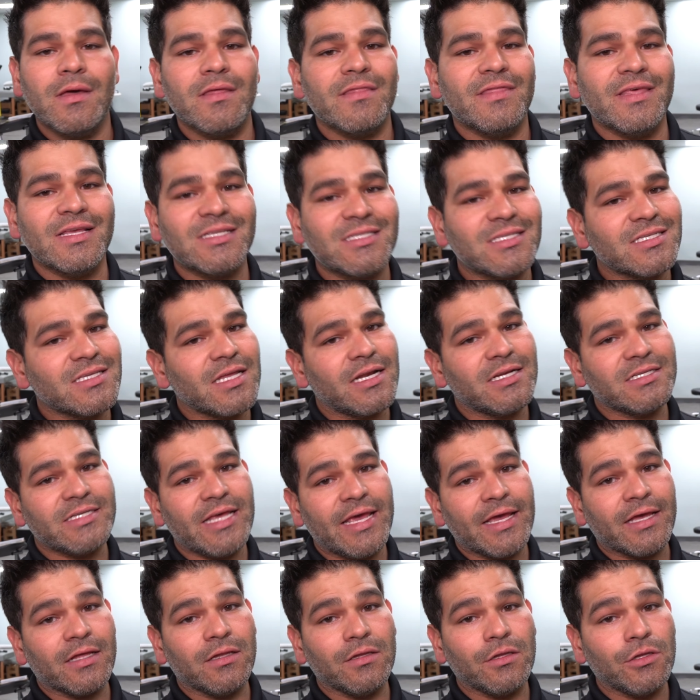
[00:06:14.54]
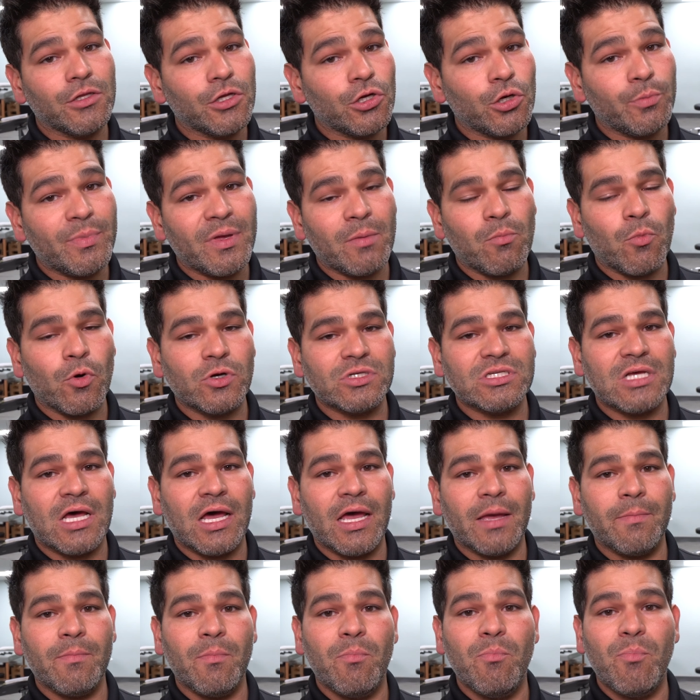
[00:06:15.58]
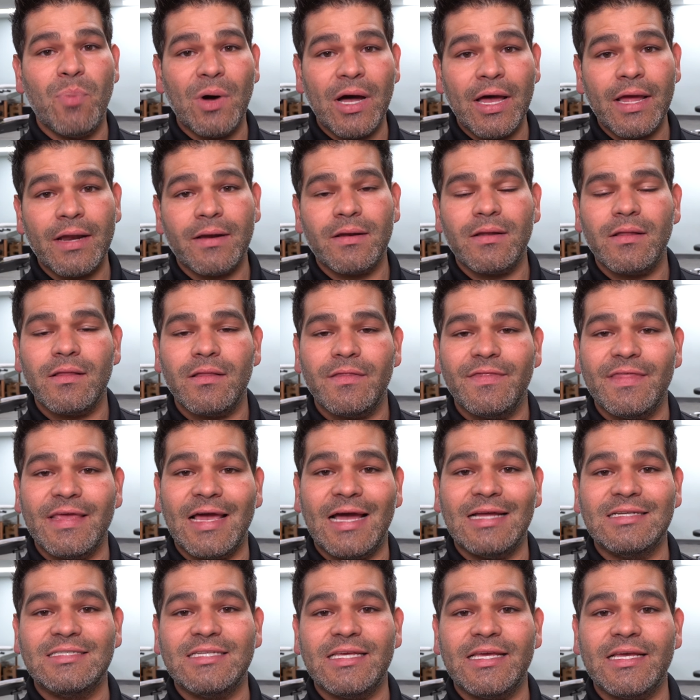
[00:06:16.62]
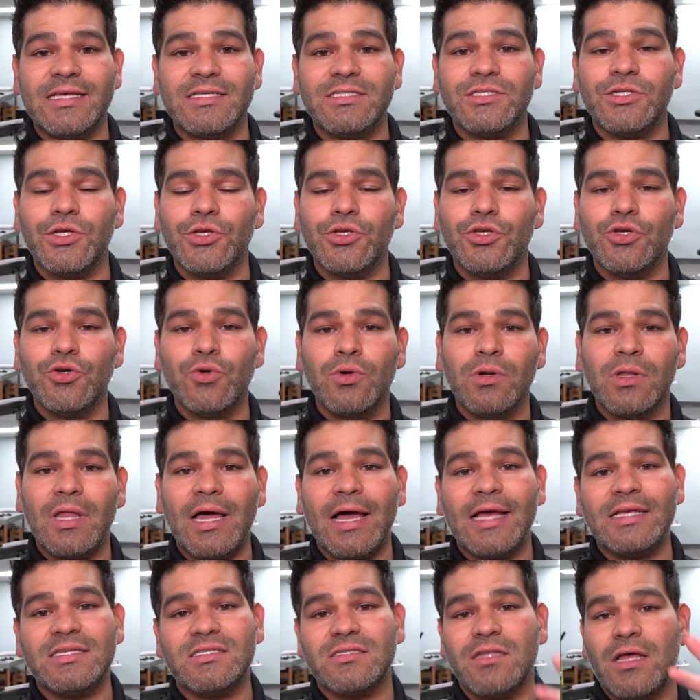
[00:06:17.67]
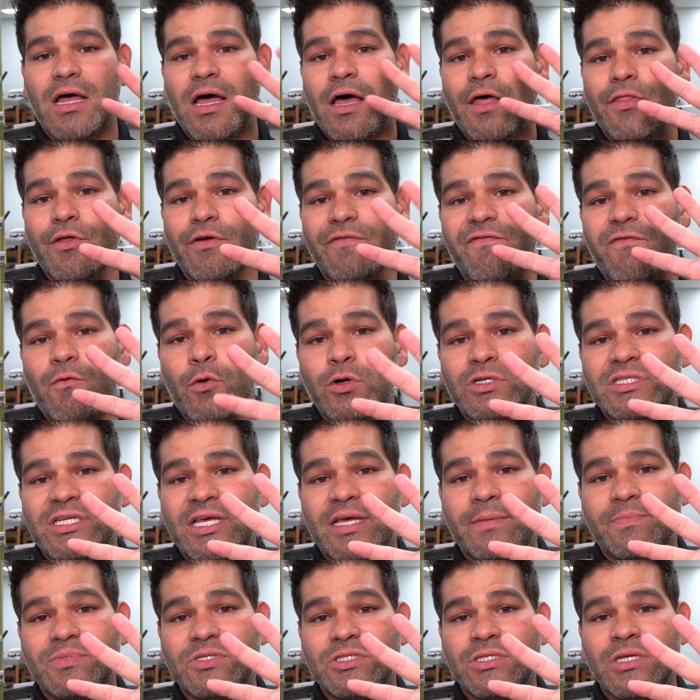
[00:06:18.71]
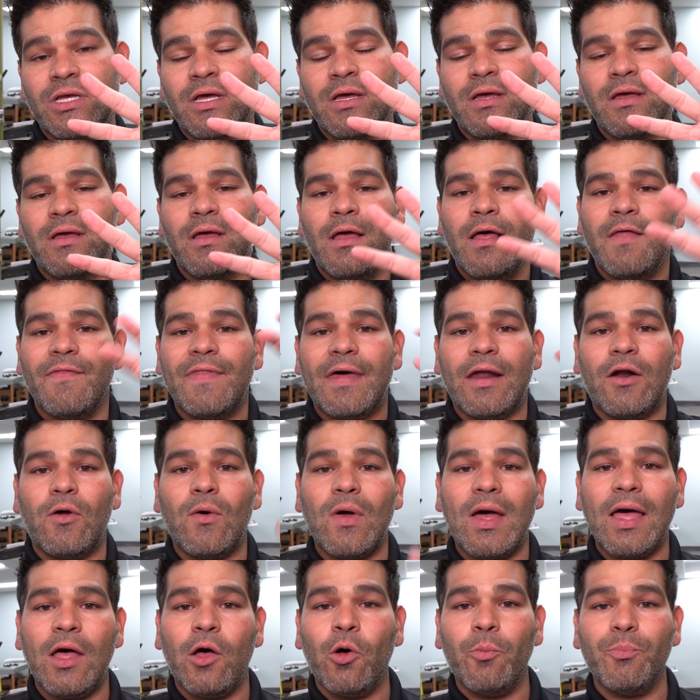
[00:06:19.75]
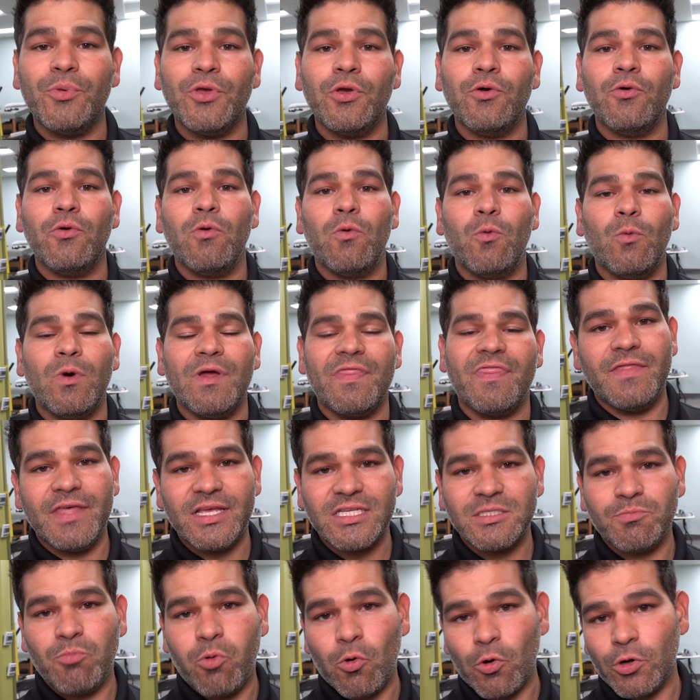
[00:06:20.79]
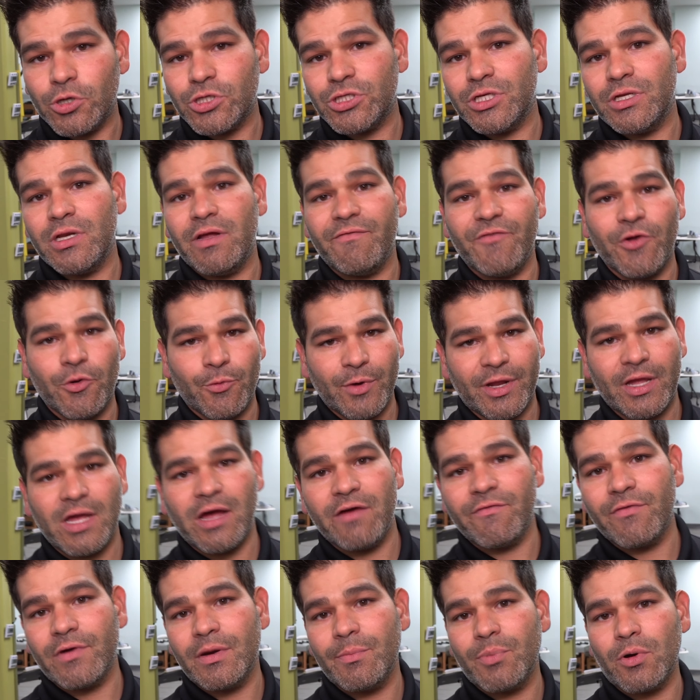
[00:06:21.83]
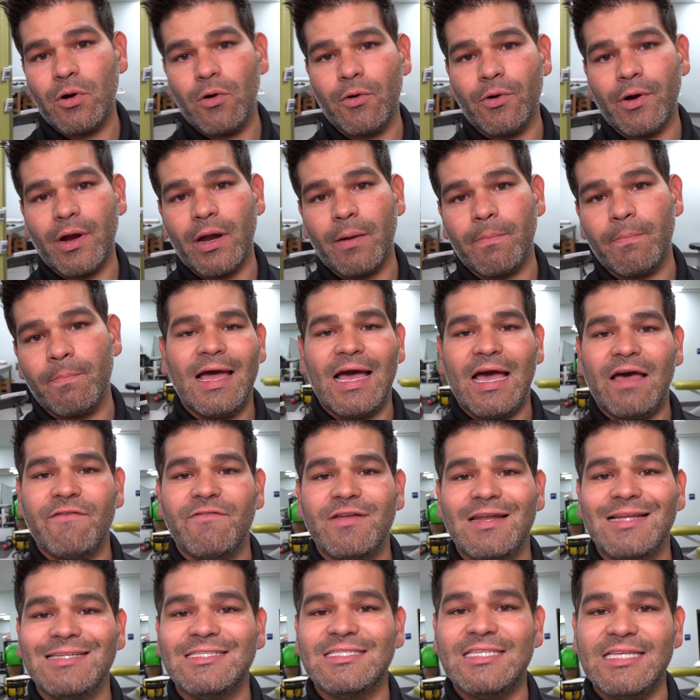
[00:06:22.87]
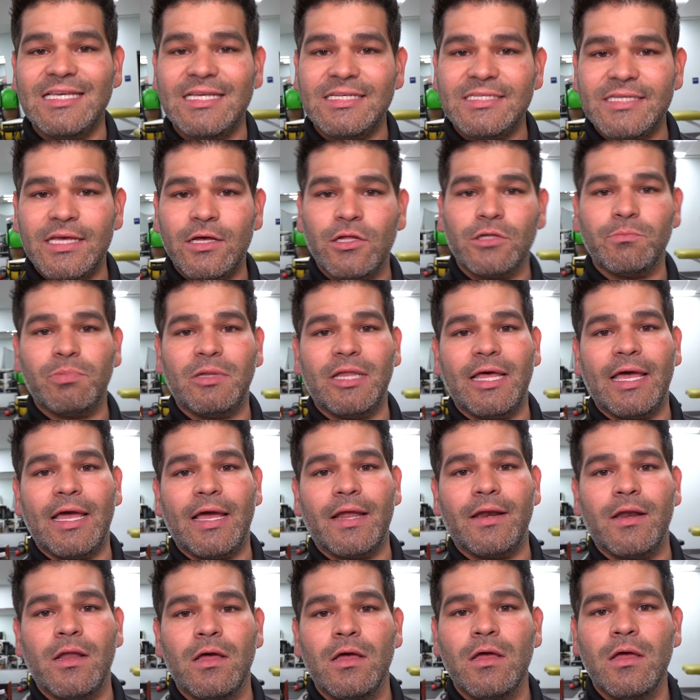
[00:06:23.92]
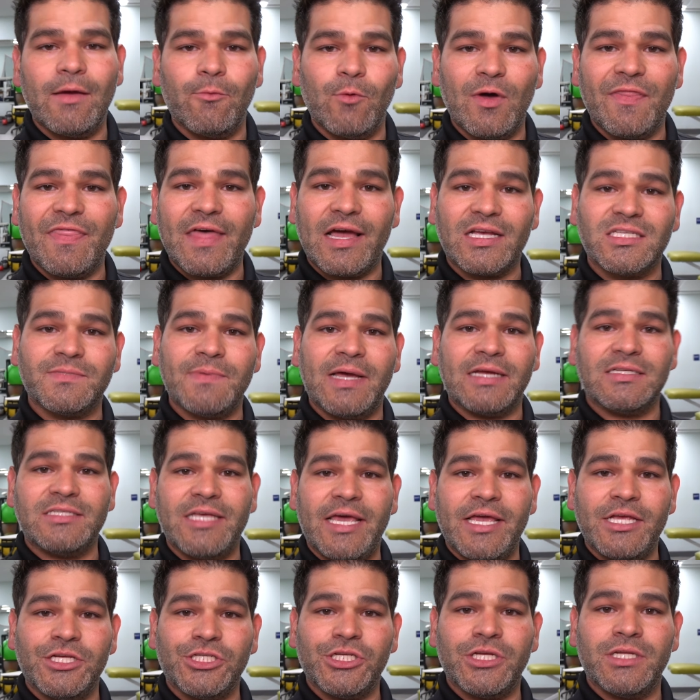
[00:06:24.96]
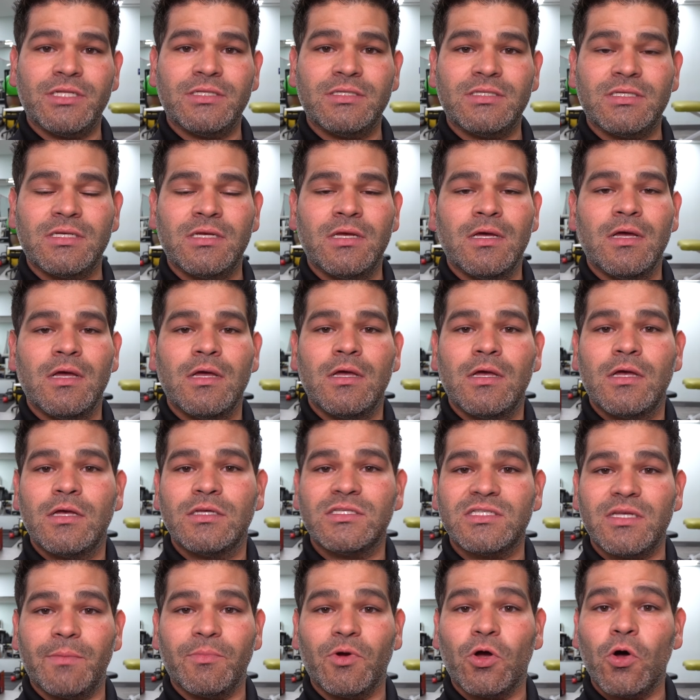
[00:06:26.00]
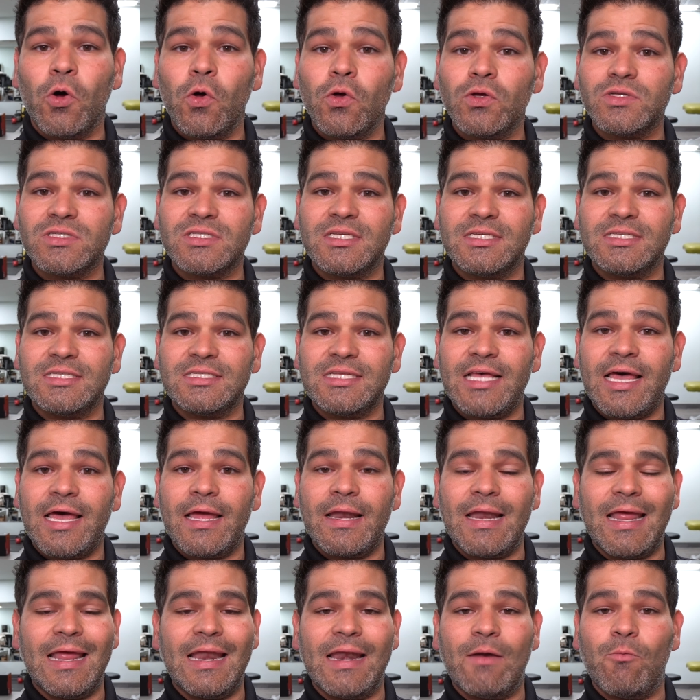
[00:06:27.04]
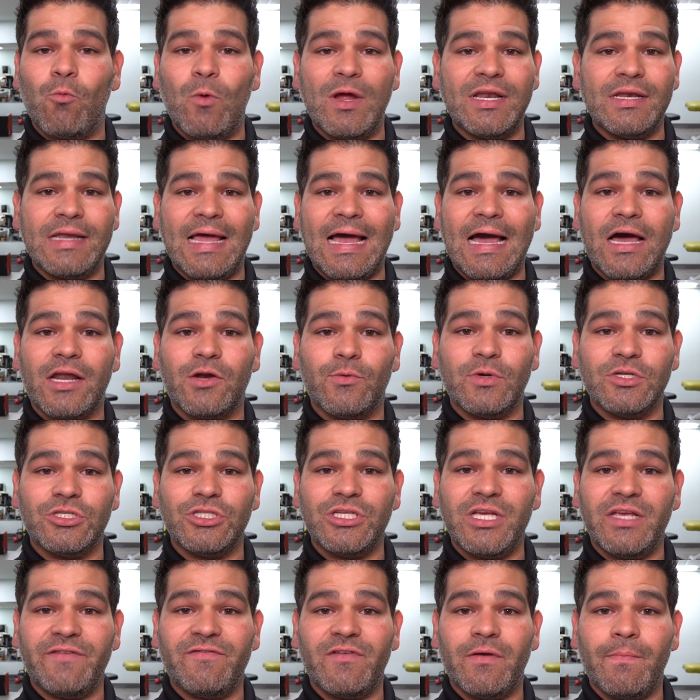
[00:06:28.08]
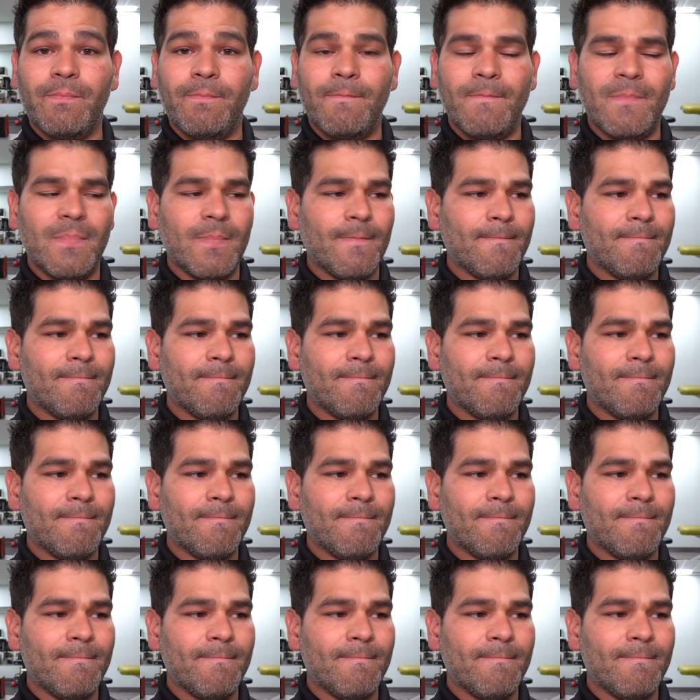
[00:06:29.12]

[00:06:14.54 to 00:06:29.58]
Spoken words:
This is gonna take a little bit more time, but the idea is to utilize the other 4 tips that'll help you with this portion of your recovery program. Having a detailed plan with expectations, some goals to set and how to achieve them,